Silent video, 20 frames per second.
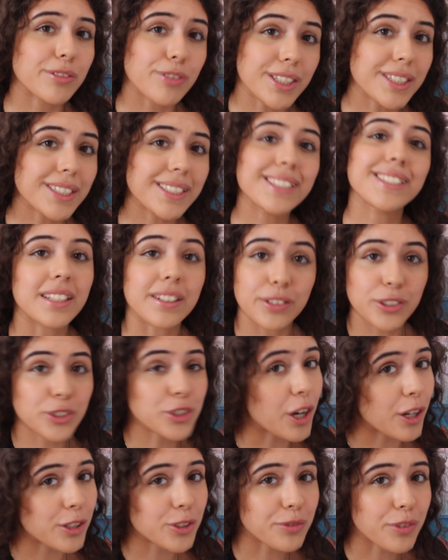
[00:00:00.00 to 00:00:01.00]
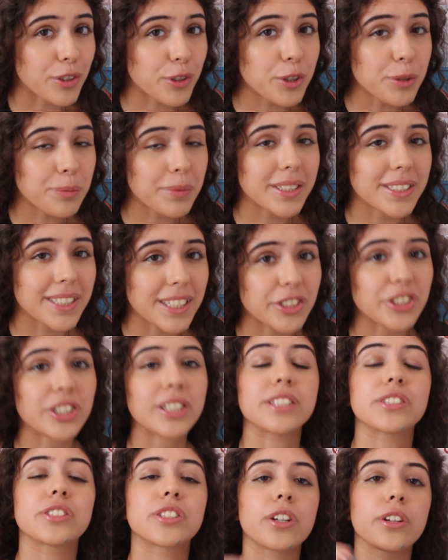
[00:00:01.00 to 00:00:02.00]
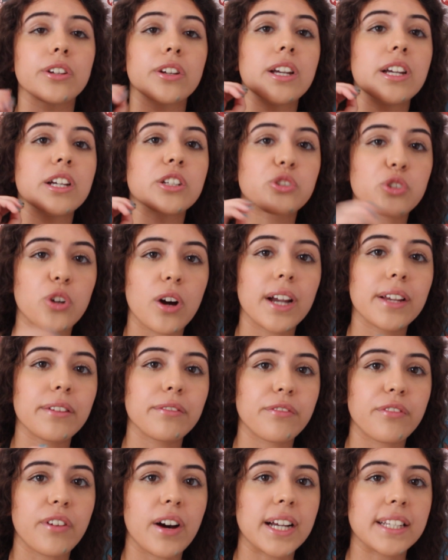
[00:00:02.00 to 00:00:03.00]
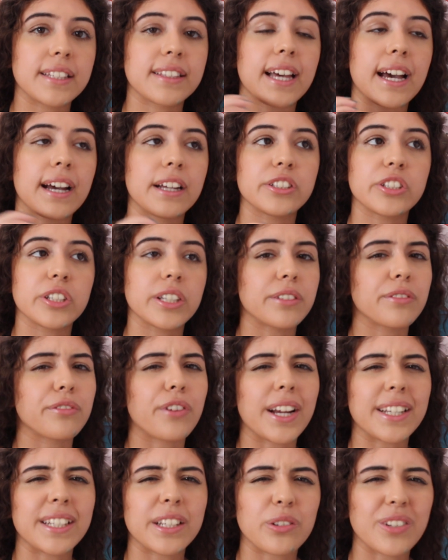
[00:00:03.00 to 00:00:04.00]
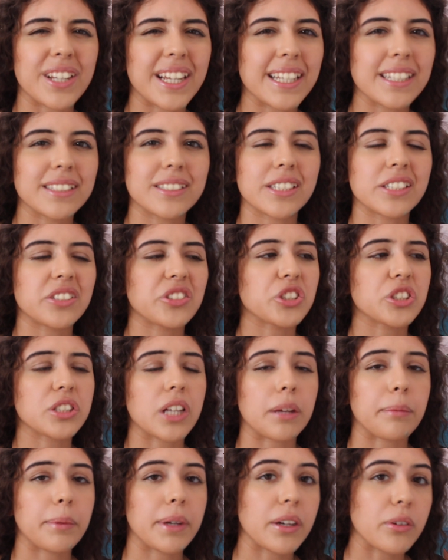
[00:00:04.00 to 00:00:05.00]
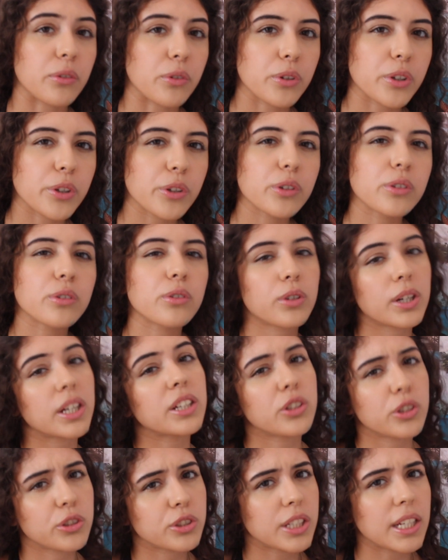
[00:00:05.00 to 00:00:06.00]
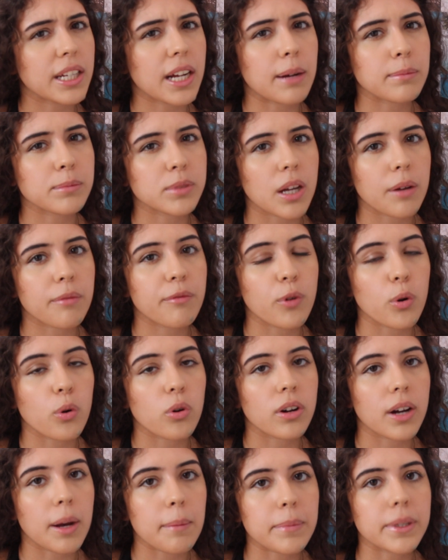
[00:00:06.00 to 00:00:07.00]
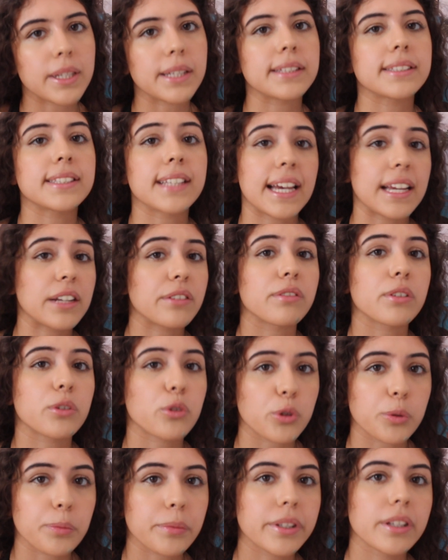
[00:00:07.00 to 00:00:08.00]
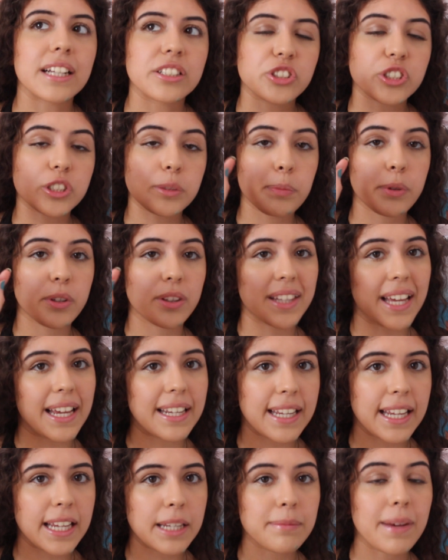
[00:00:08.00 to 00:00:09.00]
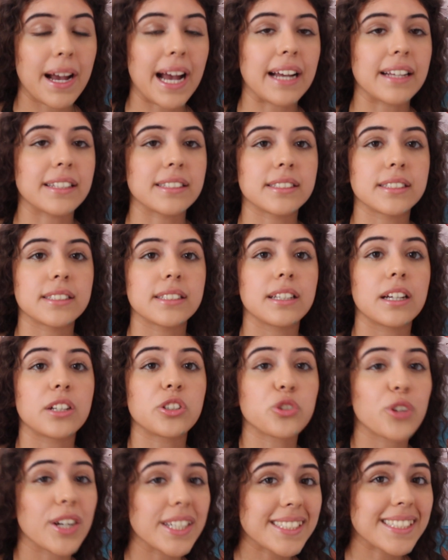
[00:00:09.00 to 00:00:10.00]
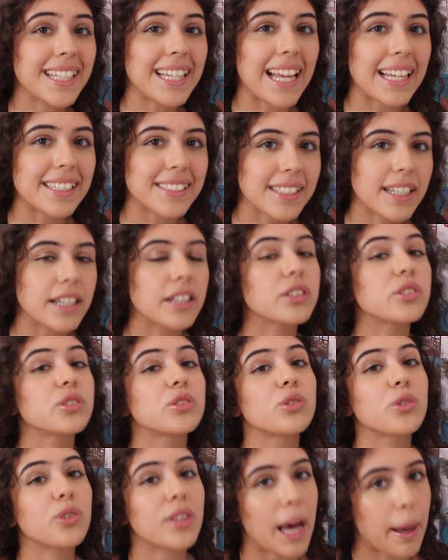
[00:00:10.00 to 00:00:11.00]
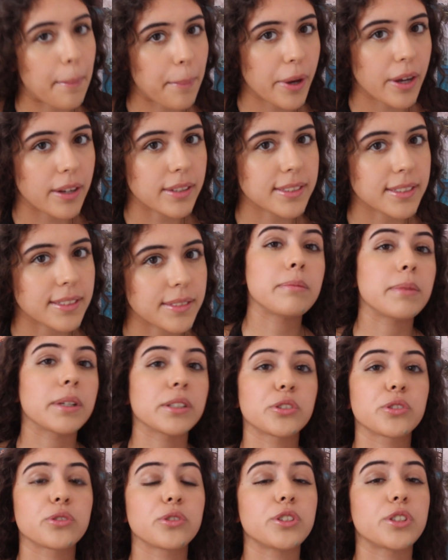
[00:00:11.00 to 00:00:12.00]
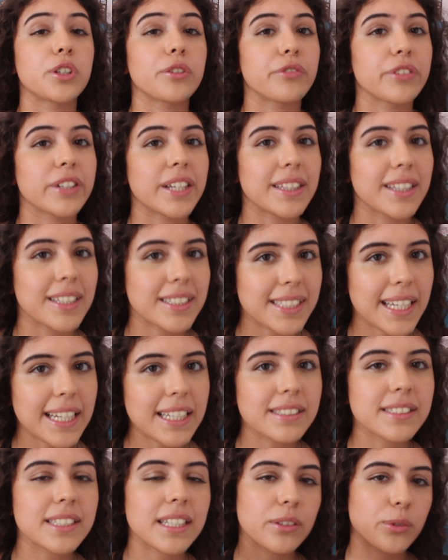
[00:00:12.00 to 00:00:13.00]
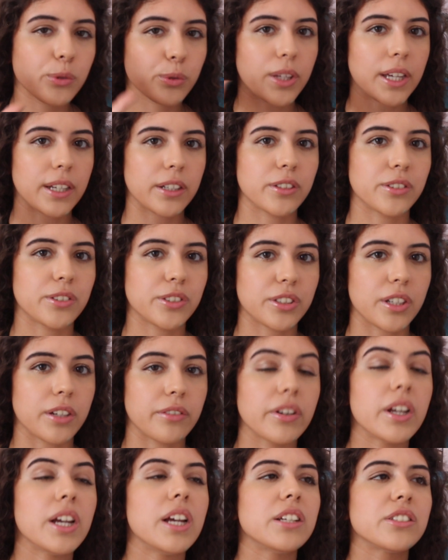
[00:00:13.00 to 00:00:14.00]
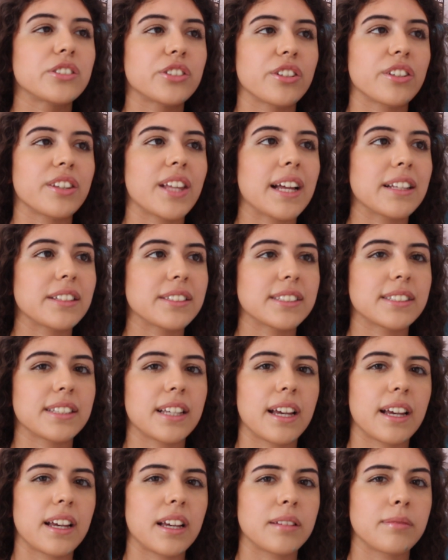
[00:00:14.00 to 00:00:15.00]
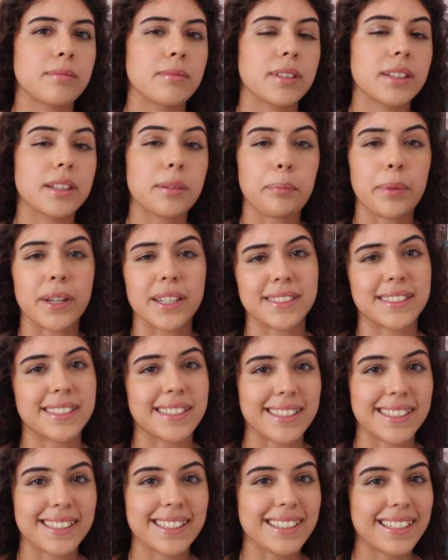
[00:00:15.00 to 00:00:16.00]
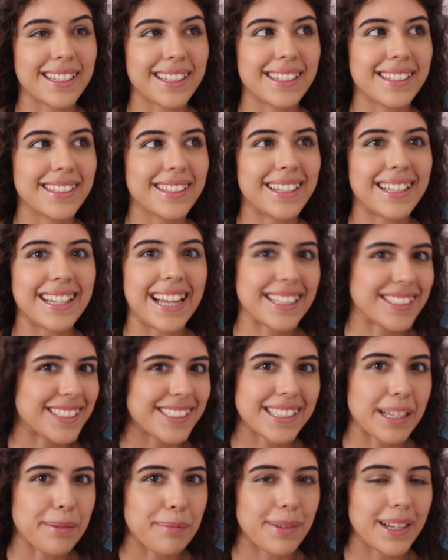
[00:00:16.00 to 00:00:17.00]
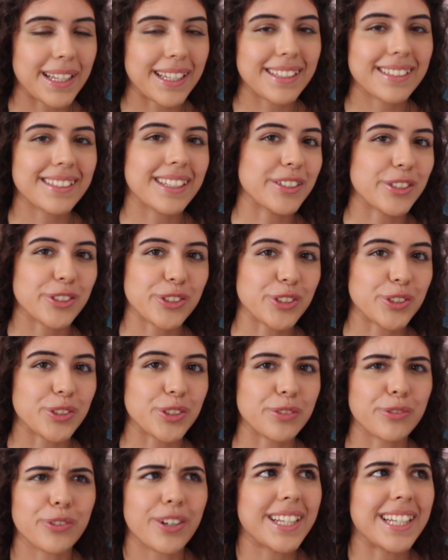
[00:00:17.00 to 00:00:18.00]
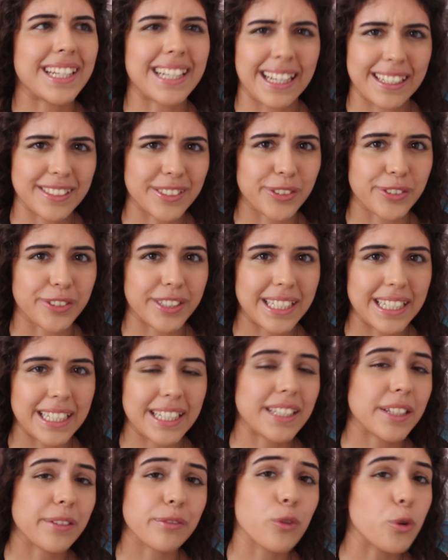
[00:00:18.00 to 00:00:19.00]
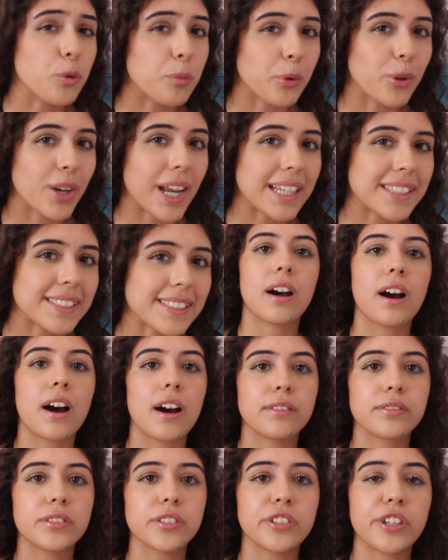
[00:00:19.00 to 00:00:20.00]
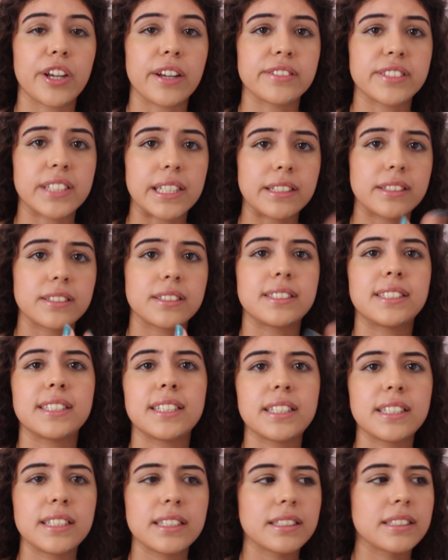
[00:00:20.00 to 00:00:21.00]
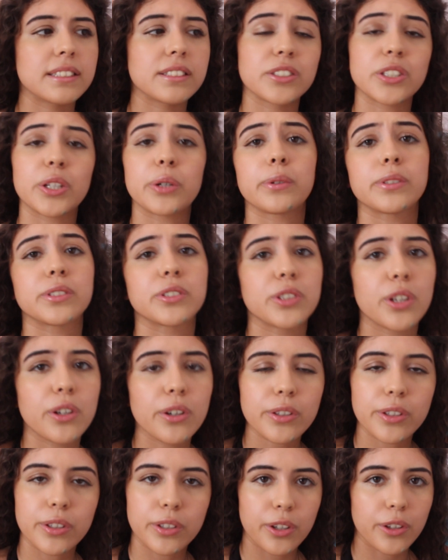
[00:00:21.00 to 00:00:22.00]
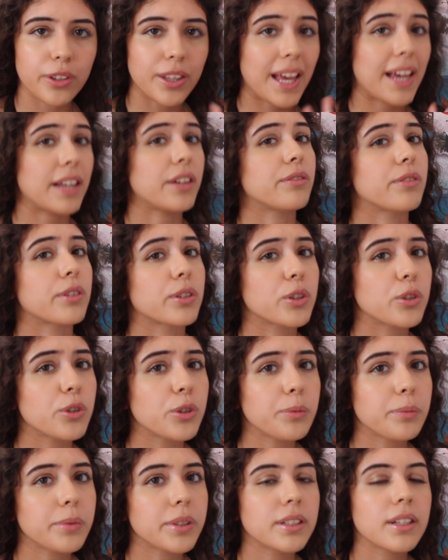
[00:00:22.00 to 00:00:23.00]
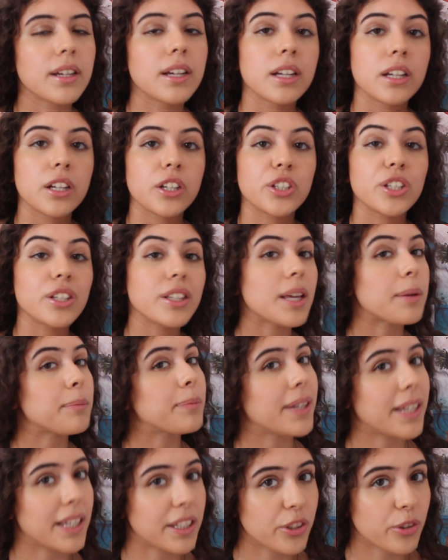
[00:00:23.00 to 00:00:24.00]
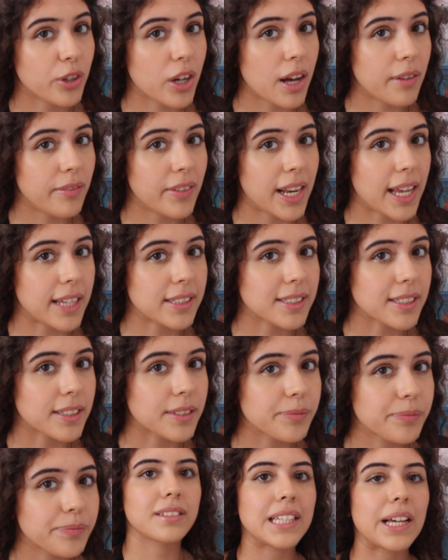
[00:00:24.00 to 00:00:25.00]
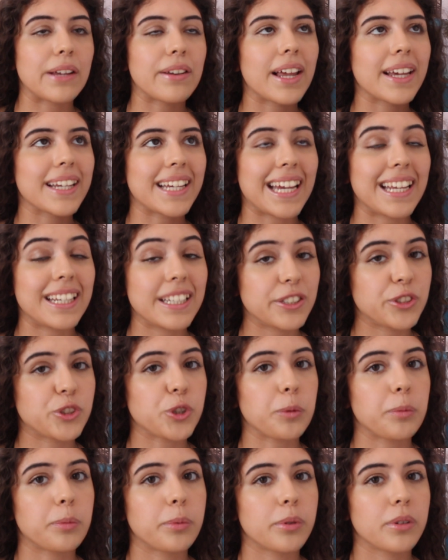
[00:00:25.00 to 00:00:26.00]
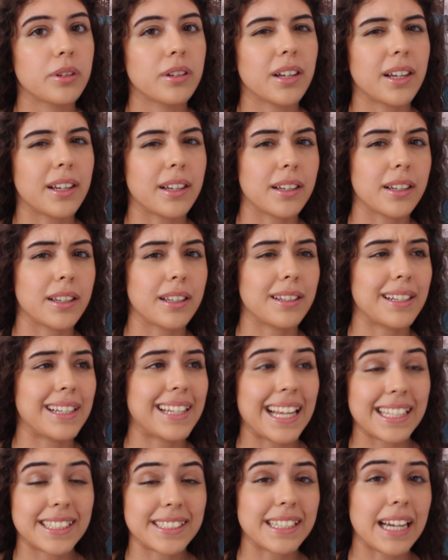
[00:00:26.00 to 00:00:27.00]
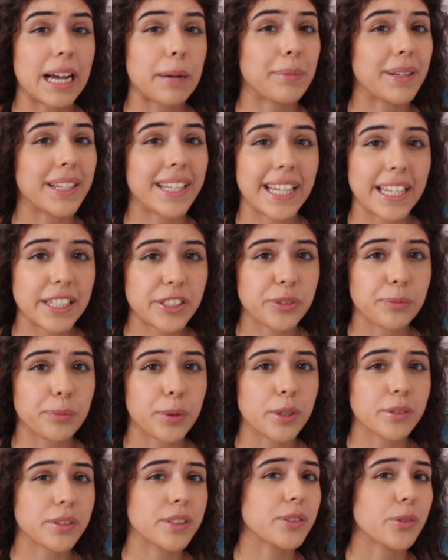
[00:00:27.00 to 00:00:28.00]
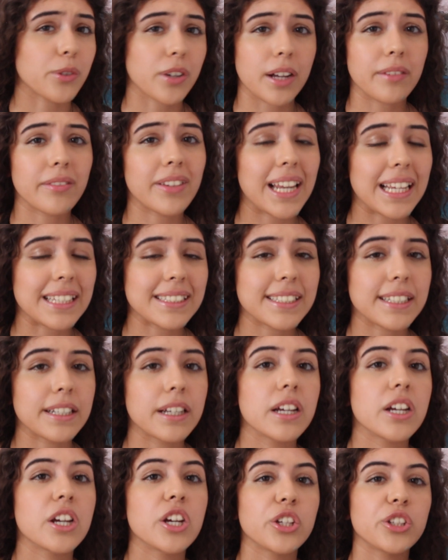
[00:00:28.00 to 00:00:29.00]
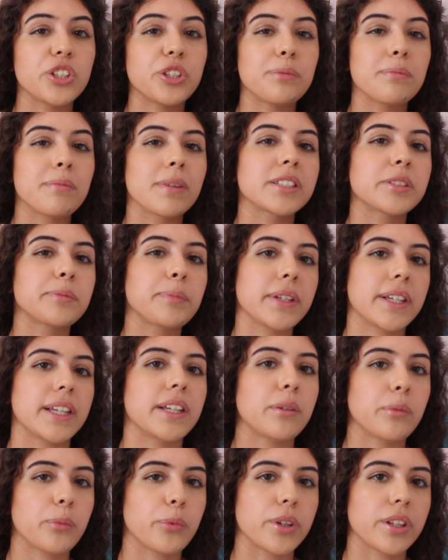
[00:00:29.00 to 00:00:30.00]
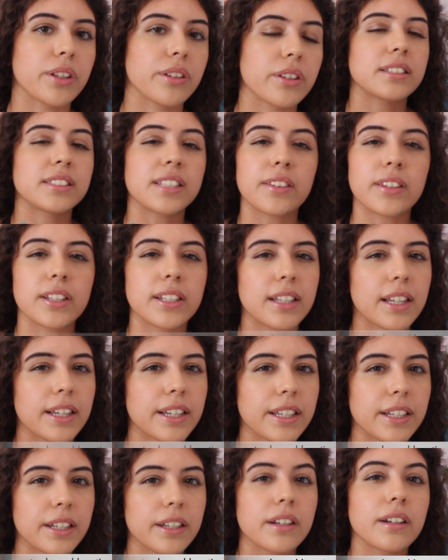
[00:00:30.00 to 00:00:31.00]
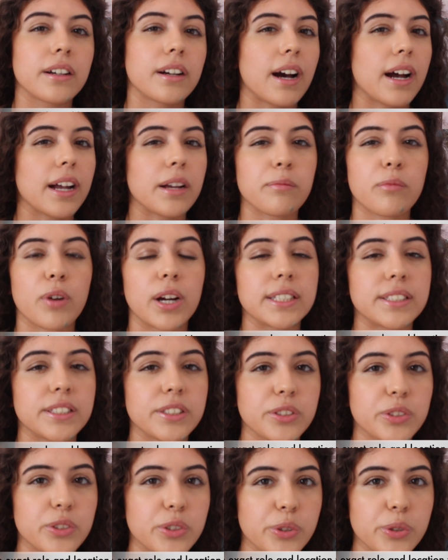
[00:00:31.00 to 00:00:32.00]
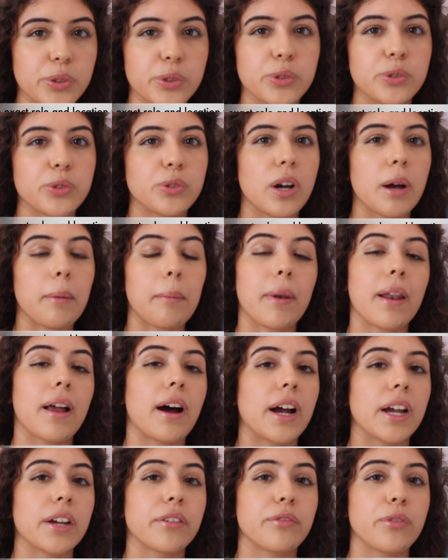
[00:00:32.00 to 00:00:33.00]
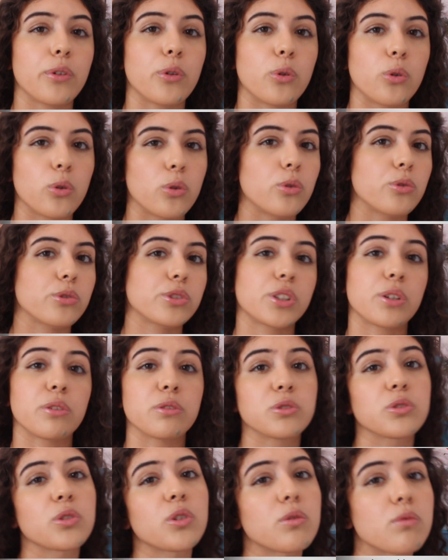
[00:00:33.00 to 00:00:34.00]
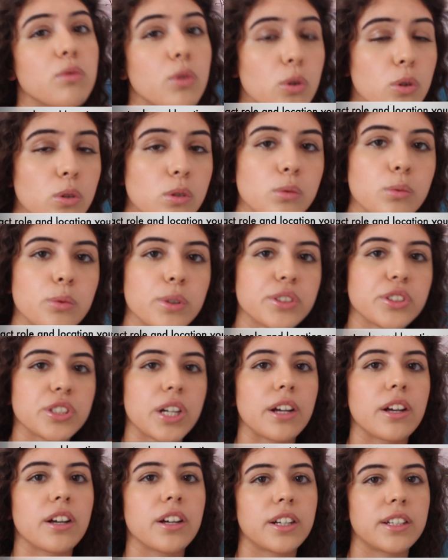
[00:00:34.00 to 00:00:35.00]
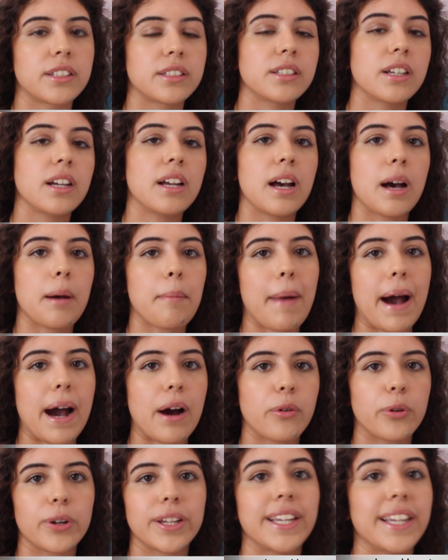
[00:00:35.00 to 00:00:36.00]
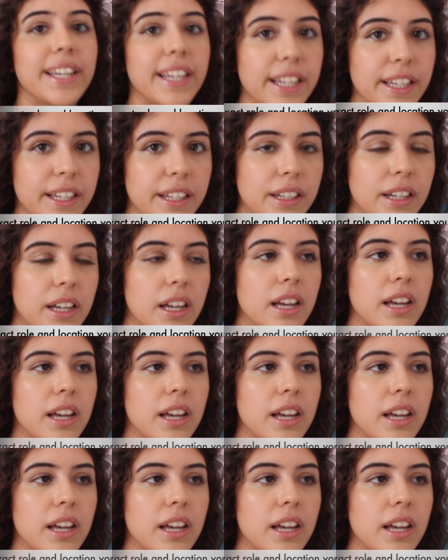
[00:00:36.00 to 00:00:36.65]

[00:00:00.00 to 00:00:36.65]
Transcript: read it. They're in charge of recruitment essentially. So try and find that. You can find it on LinkedIn, just type it on Google. It usually comes up for all companies, the head of recruitment, and just put their name and address the letter to that person. Make sure you don't forget the date and all that good stuff. So that's the basic letter template that you should do for any letter, really, any formal letter. After you have said dear so and so, the head of recruitment, you then begin your cover letter. Now, like any job letter application process or cover letter, you must begin with something like, I'm writing to apply for so and so role which I heard about here